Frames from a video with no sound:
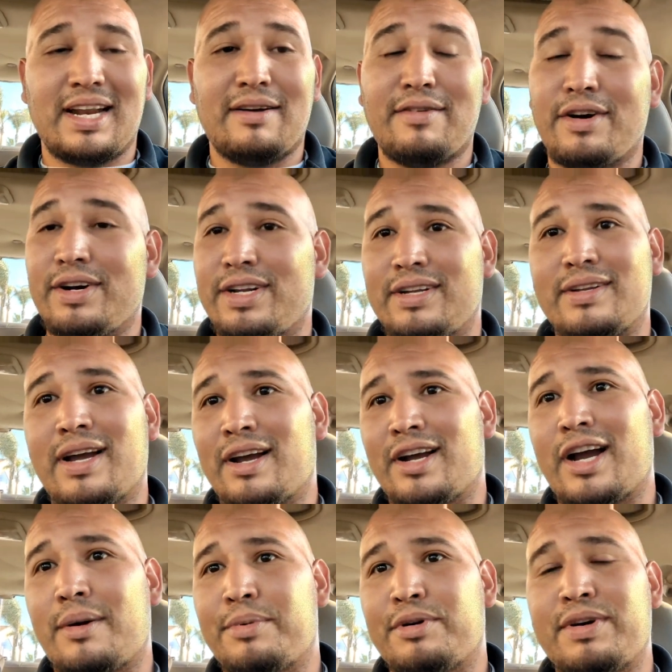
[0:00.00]
And I've already got
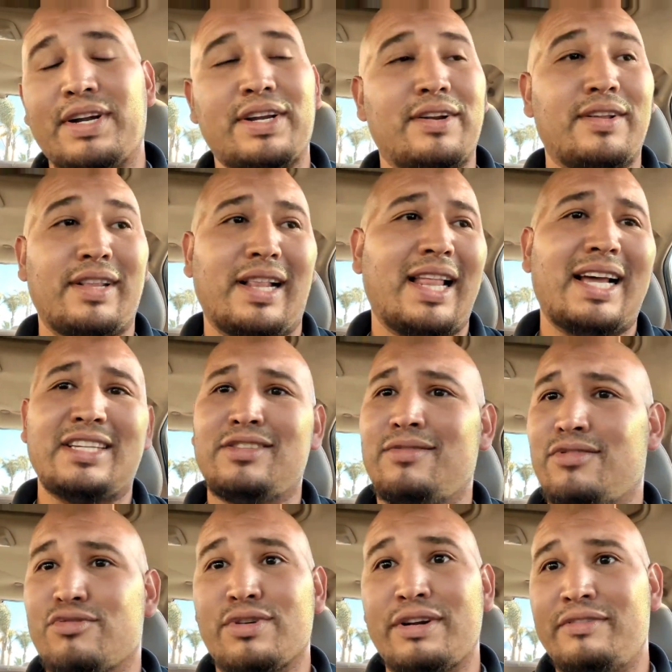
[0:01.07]
copywritten in the last
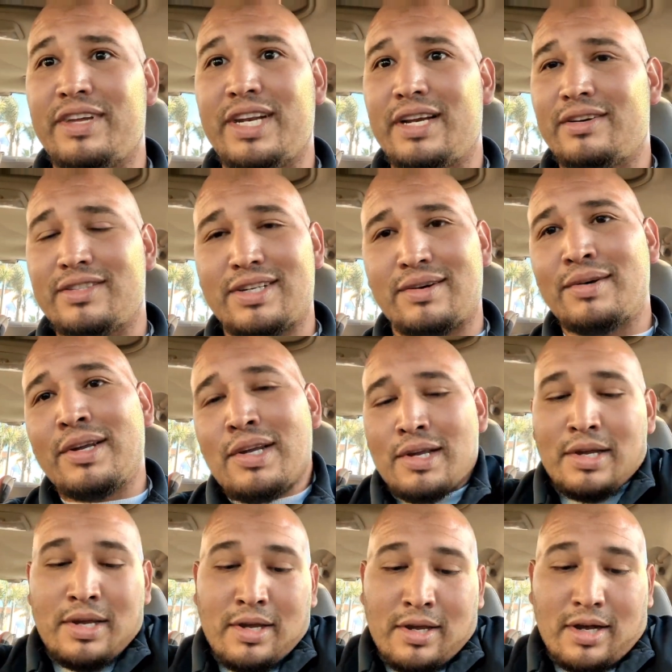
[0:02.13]
three videos, so
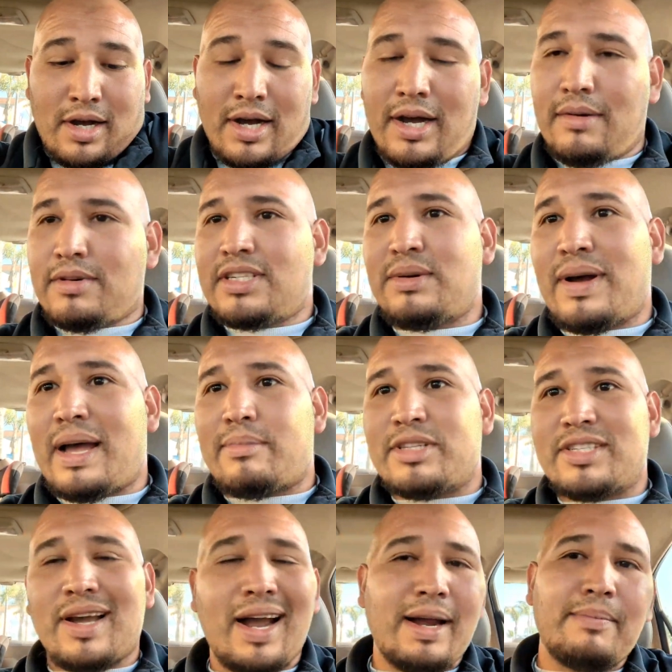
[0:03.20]
uh, we'll see what
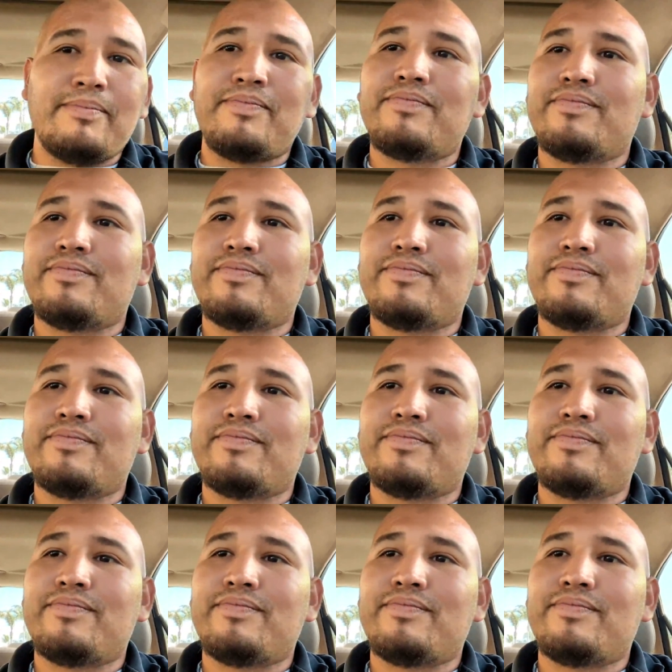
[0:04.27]
happens. I.